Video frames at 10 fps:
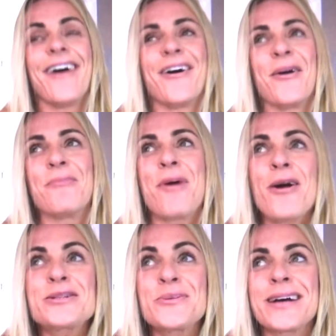
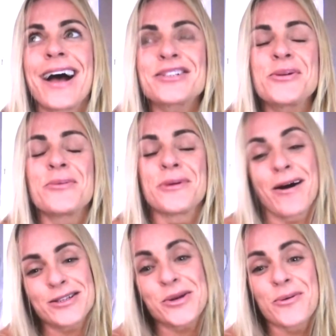
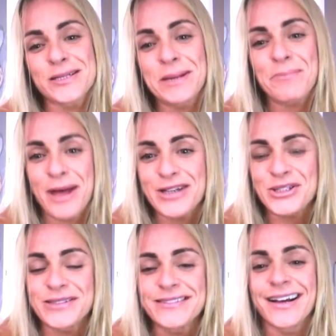Boxing was my
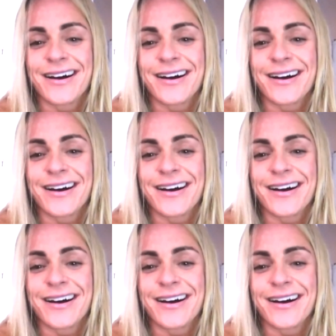passion.